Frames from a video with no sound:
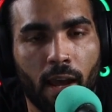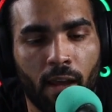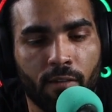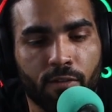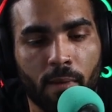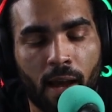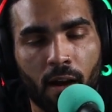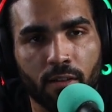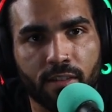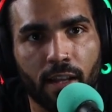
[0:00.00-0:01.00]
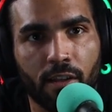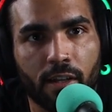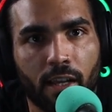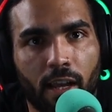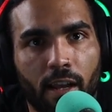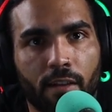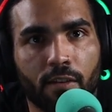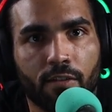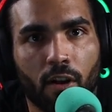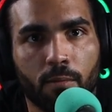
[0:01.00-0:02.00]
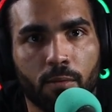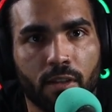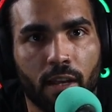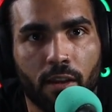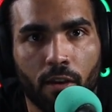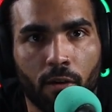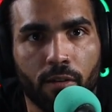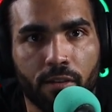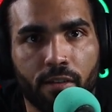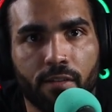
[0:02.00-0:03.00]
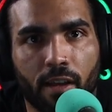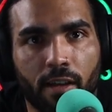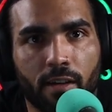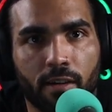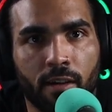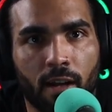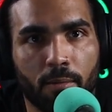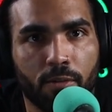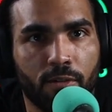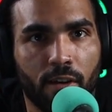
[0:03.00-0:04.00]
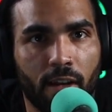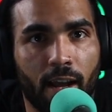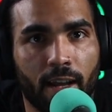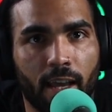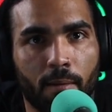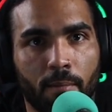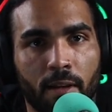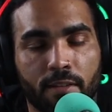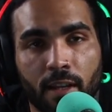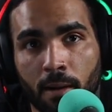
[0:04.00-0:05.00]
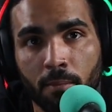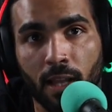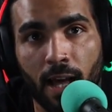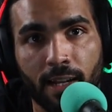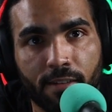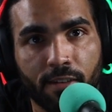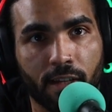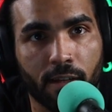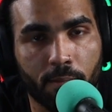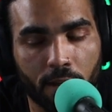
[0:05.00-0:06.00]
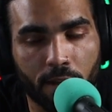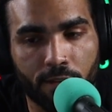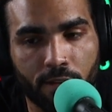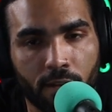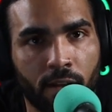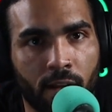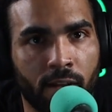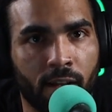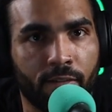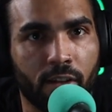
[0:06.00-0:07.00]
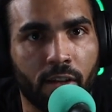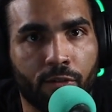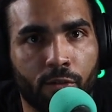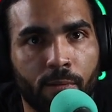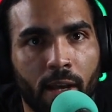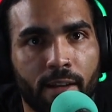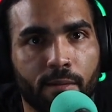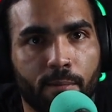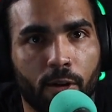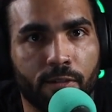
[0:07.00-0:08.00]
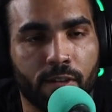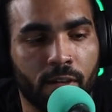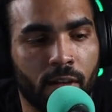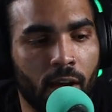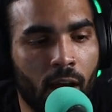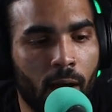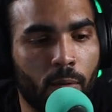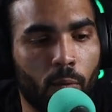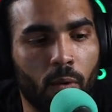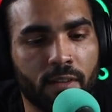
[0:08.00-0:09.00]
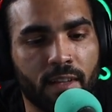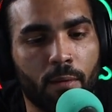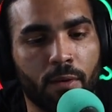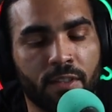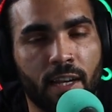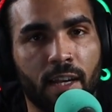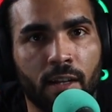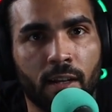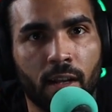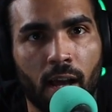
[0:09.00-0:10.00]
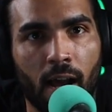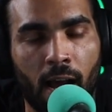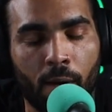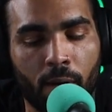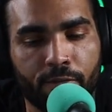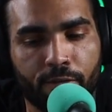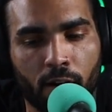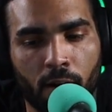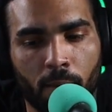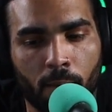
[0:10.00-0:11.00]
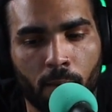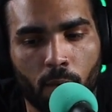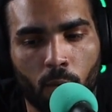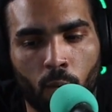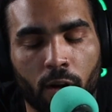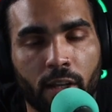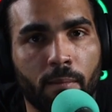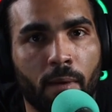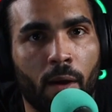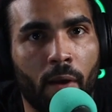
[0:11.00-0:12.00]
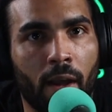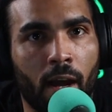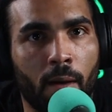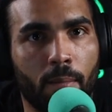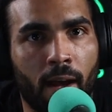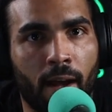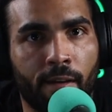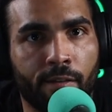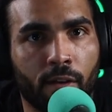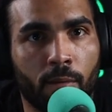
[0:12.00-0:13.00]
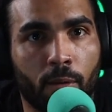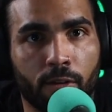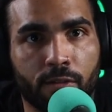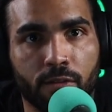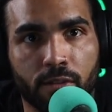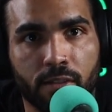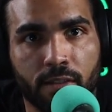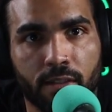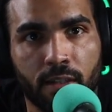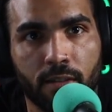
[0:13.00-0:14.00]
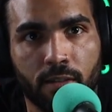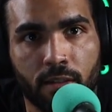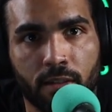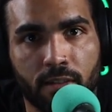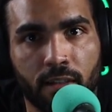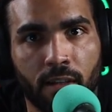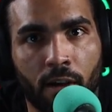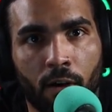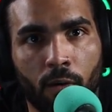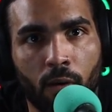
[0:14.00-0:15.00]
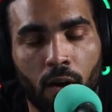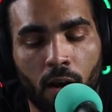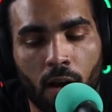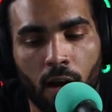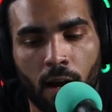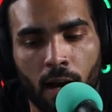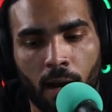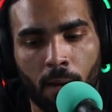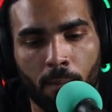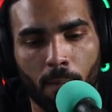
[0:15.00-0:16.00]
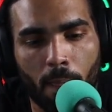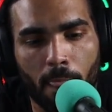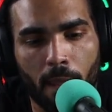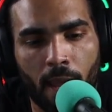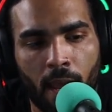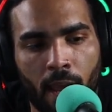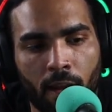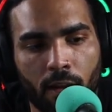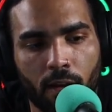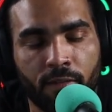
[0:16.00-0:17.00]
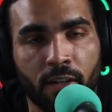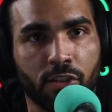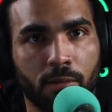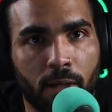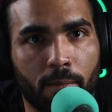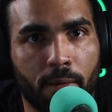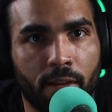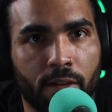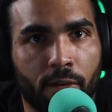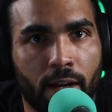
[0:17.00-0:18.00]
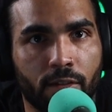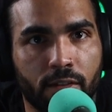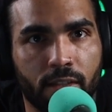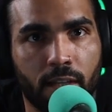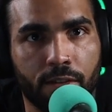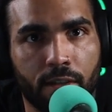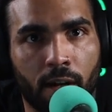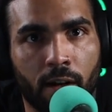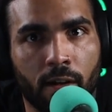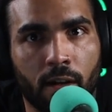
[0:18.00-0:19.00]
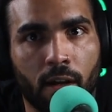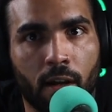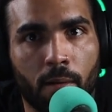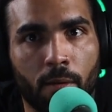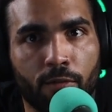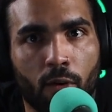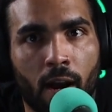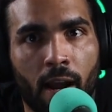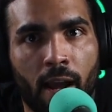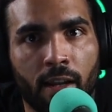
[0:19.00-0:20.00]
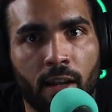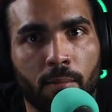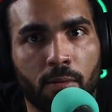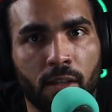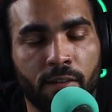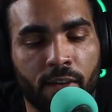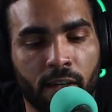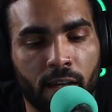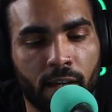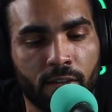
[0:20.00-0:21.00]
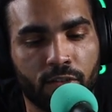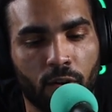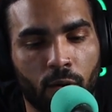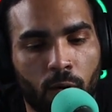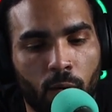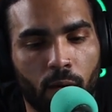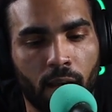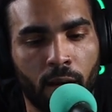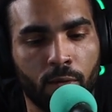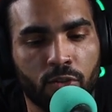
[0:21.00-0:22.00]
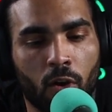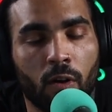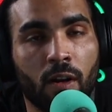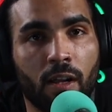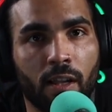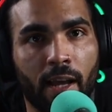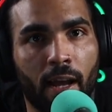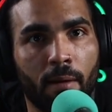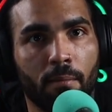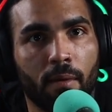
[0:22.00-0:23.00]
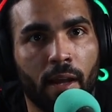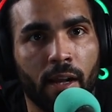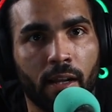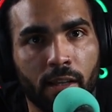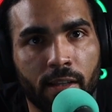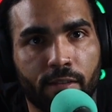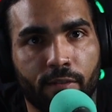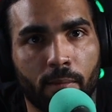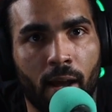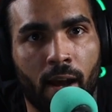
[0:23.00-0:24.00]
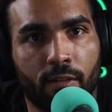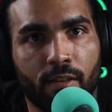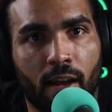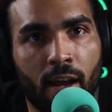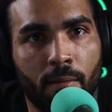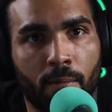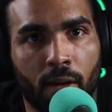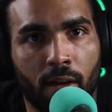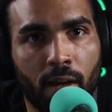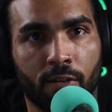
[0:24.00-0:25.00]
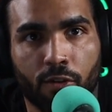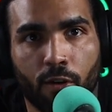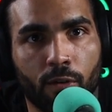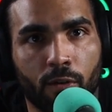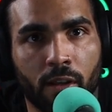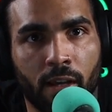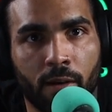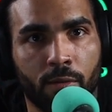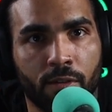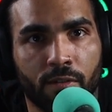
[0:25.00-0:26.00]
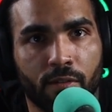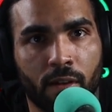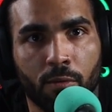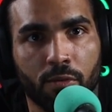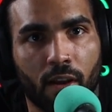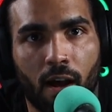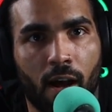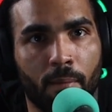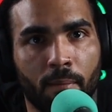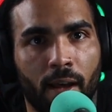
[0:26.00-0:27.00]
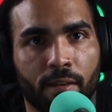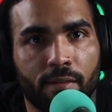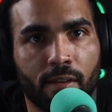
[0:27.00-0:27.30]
And from the outside looking in, the startup was like, yo, this is like an opportunity I can't miss. And I'm glad I took it because it definitely grew me as a person. But once I was in, I went from working my way up as a personal assistant to the CEO, um, and eventually becoming the director of sales there before I ended up leaving. And so it was all glam and glitz from the outside, but internally it was a hot mess.